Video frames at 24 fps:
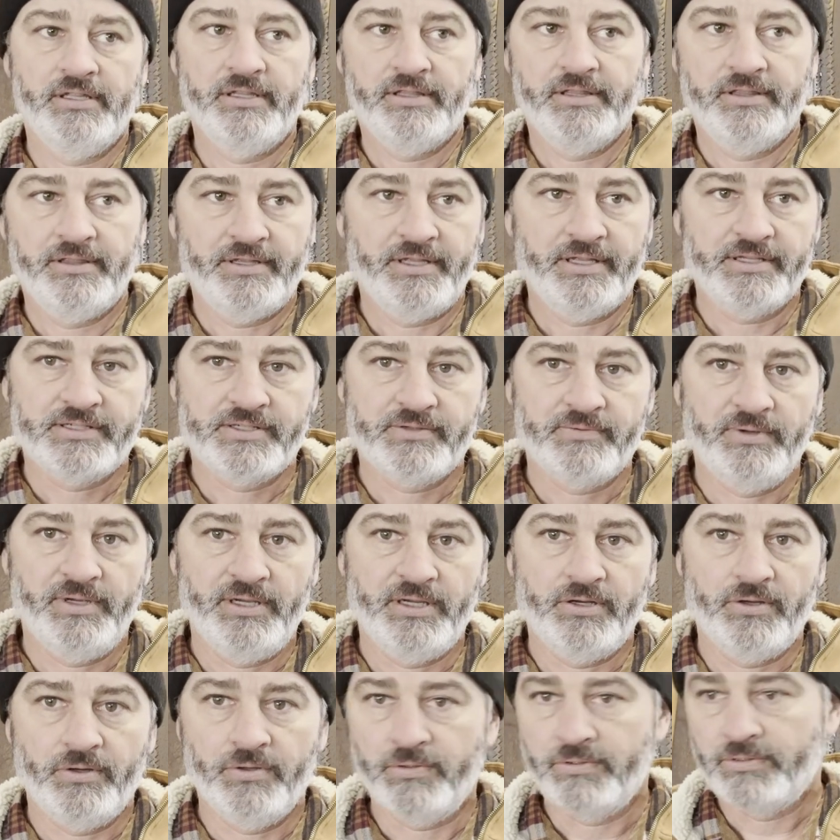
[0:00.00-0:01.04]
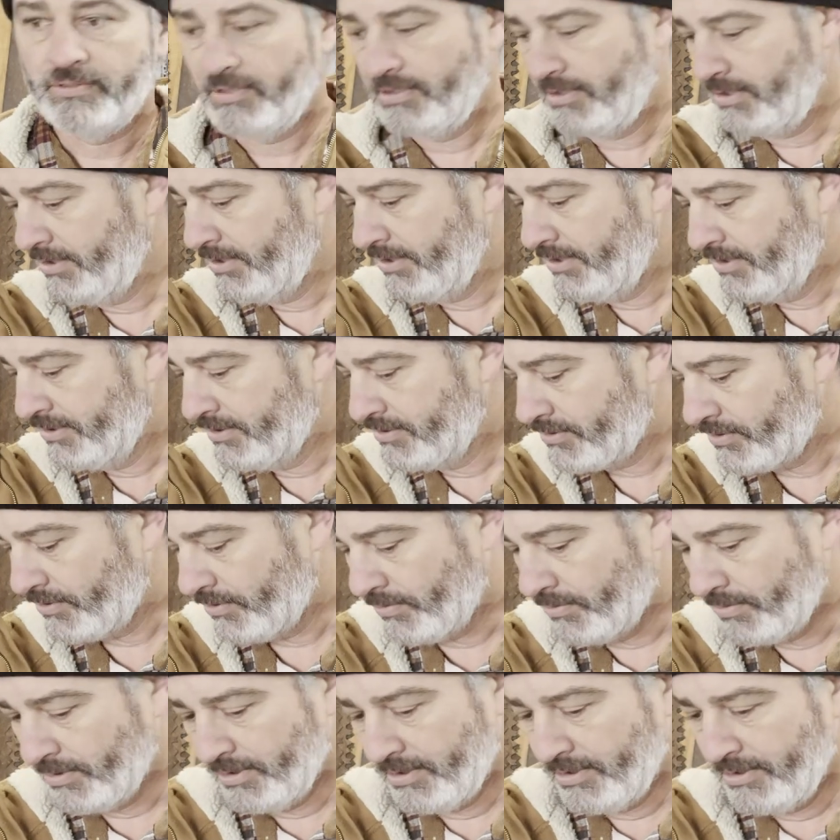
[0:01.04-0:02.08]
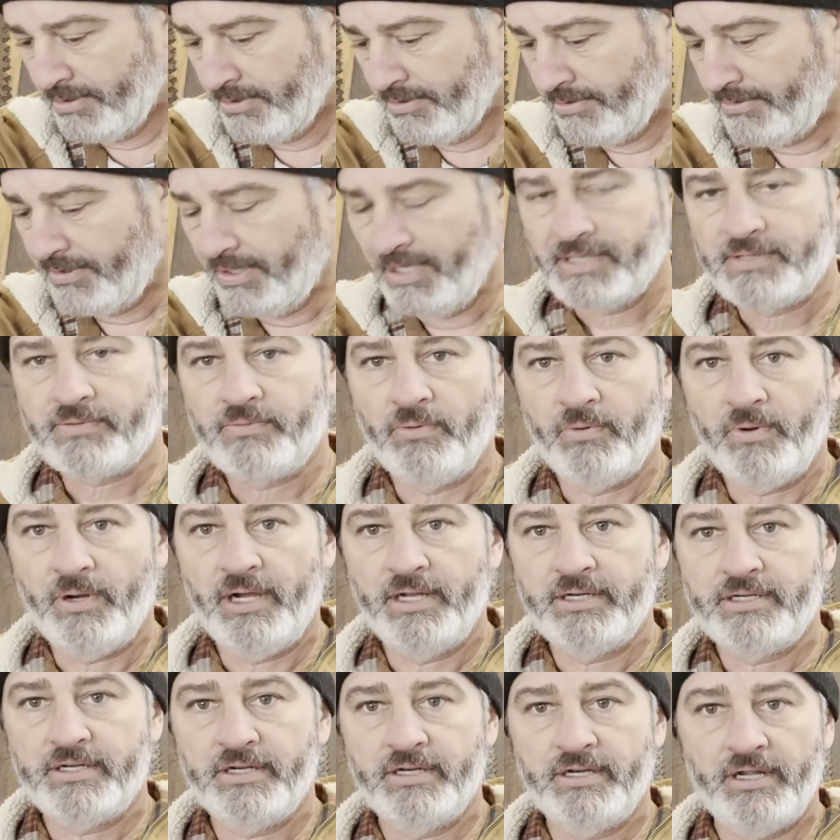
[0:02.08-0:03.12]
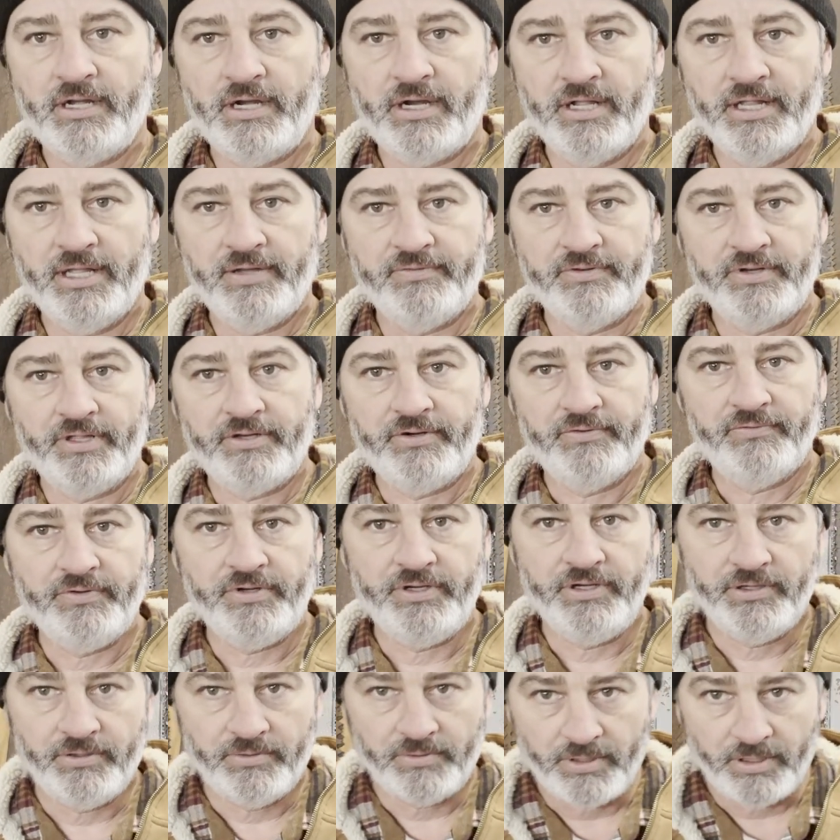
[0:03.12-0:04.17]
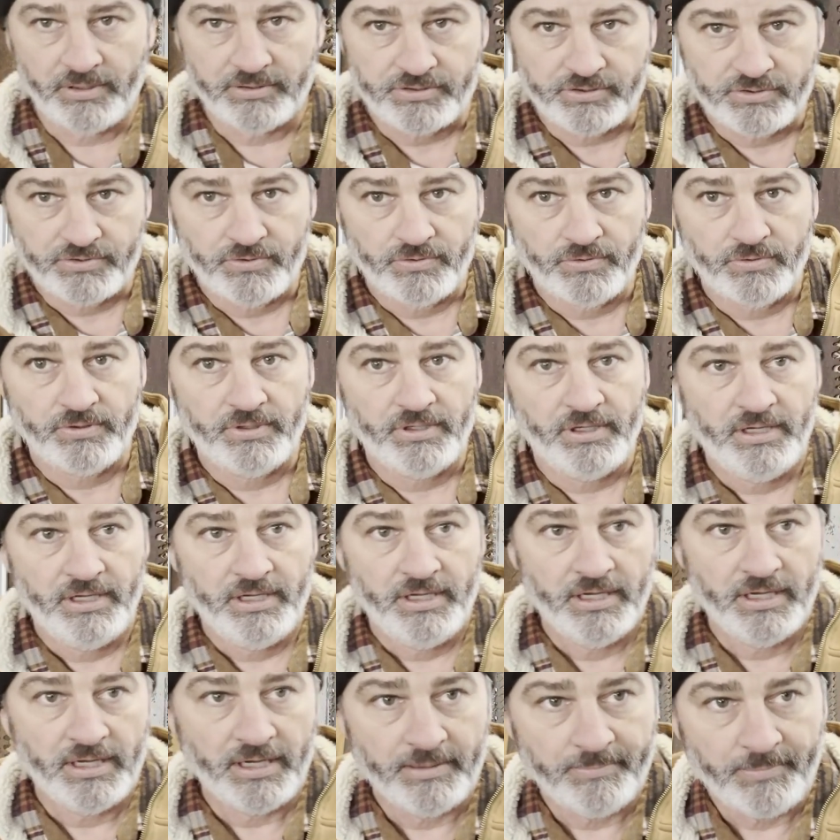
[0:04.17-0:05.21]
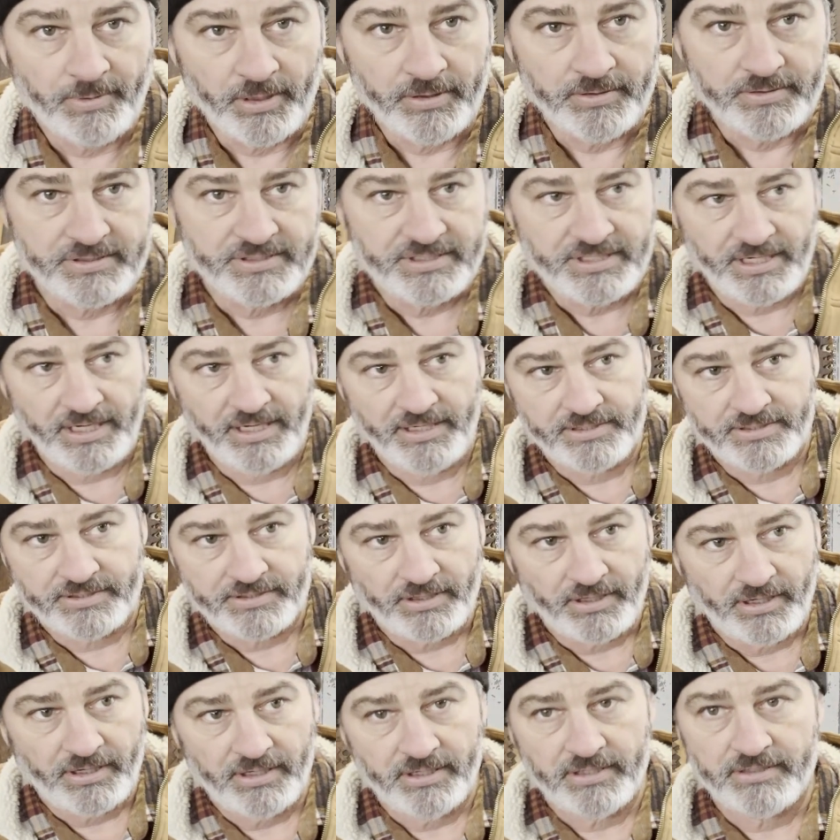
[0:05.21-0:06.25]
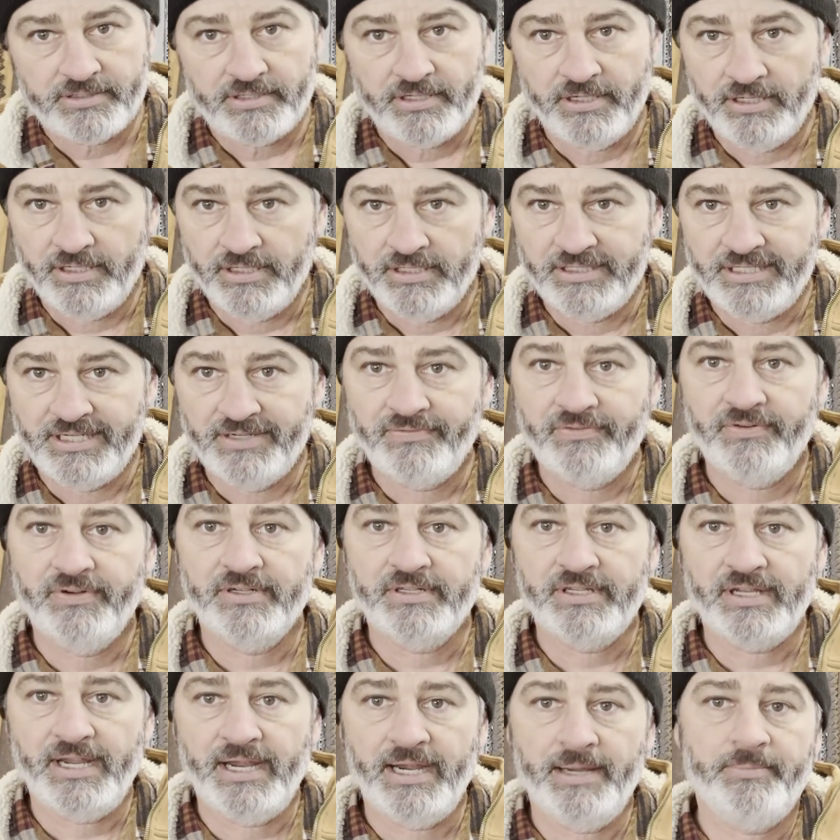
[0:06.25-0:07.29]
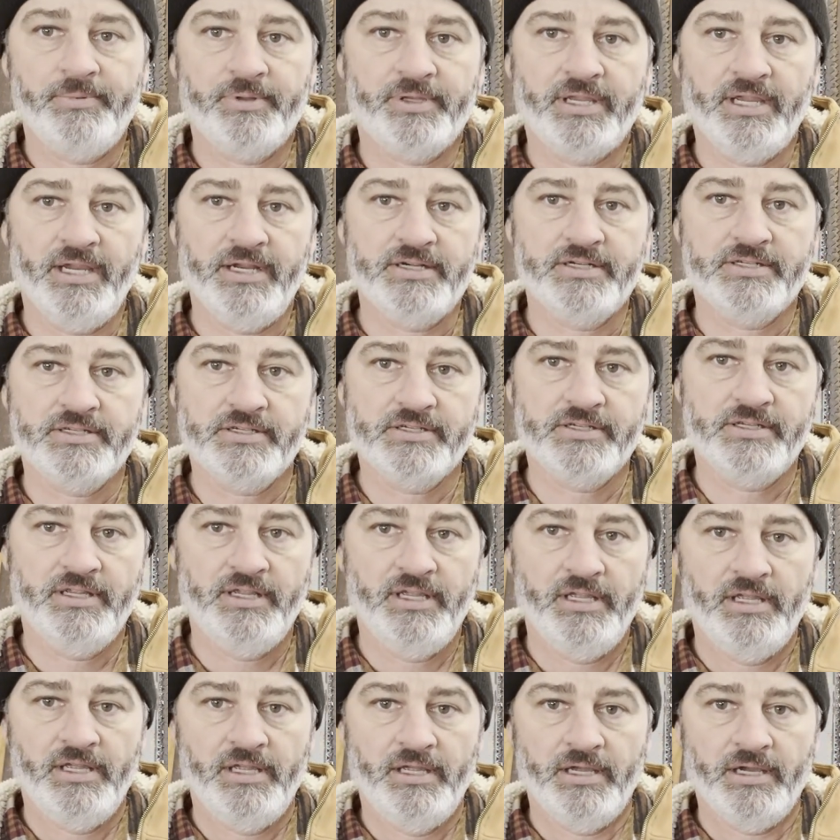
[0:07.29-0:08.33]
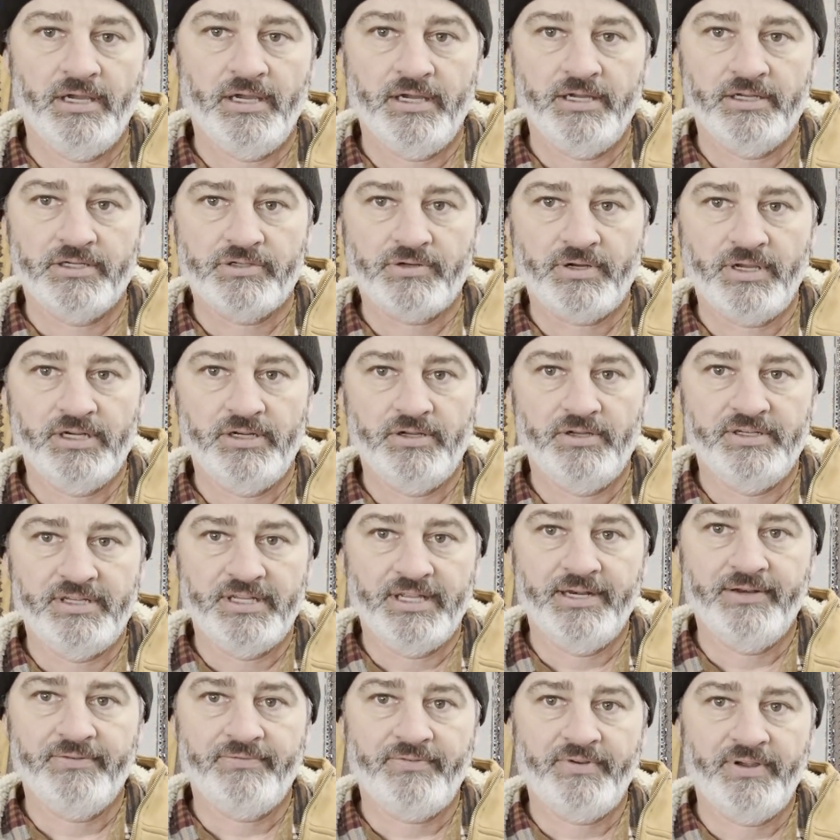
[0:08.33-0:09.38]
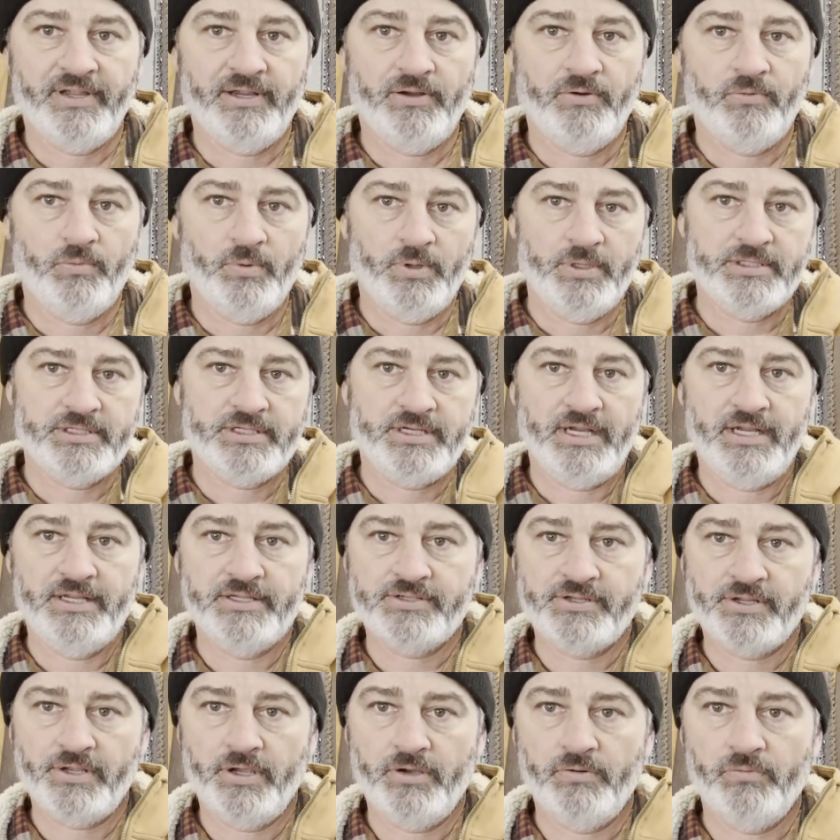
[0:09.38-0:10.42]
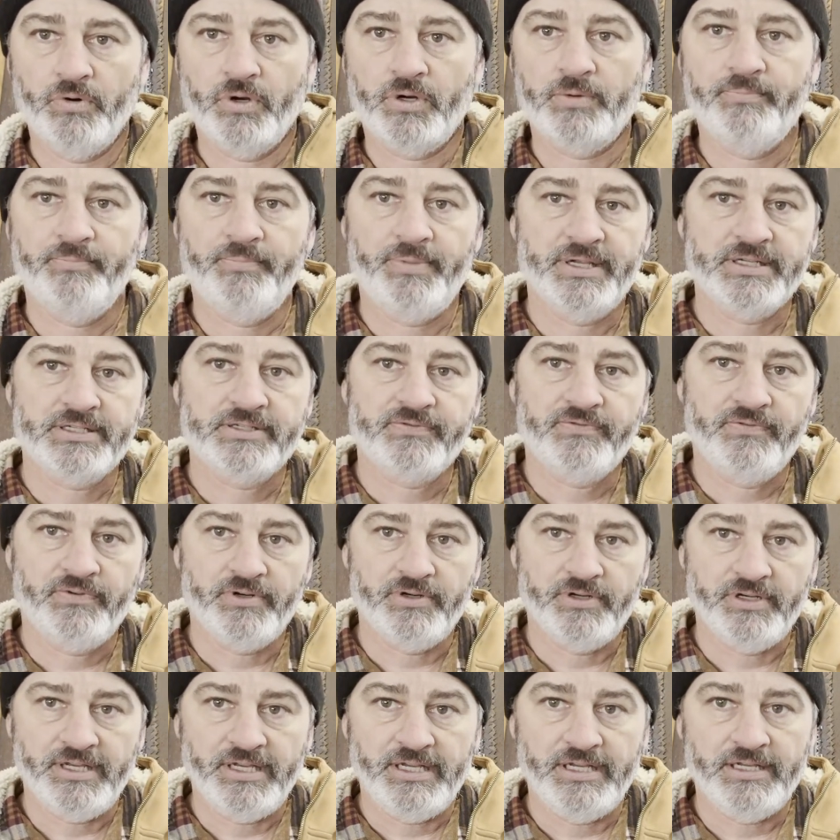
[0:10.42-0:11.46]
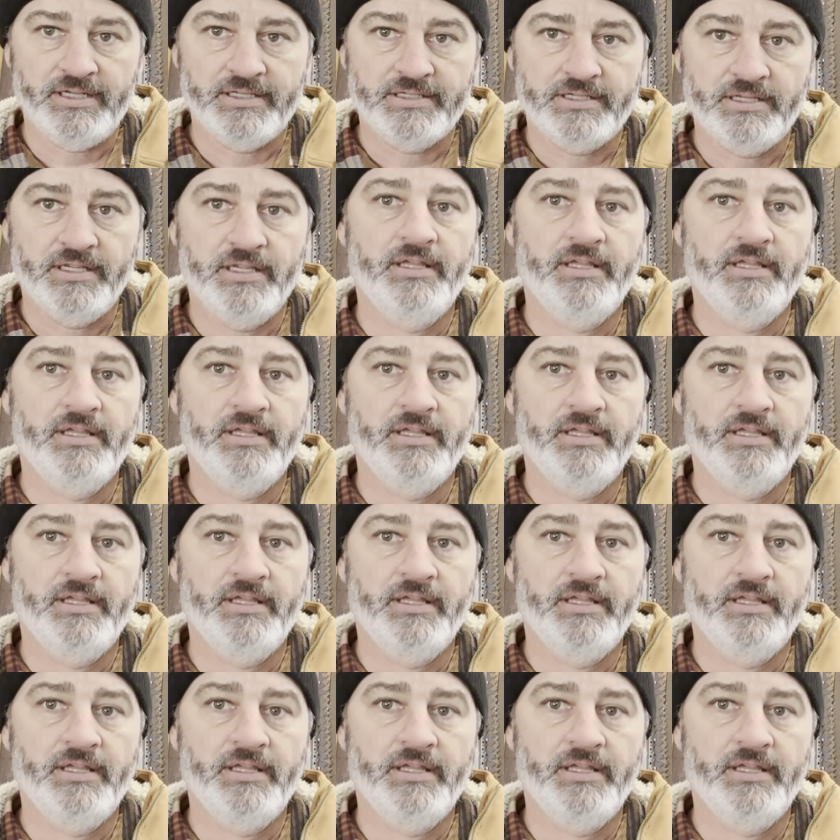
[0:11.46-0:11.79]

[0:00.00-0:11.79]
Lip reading: That's the way it goes. So thanks for watching. I'll have another video out soon about chainsaws, different applications, trying to identify what chainsaw worked best for your needs.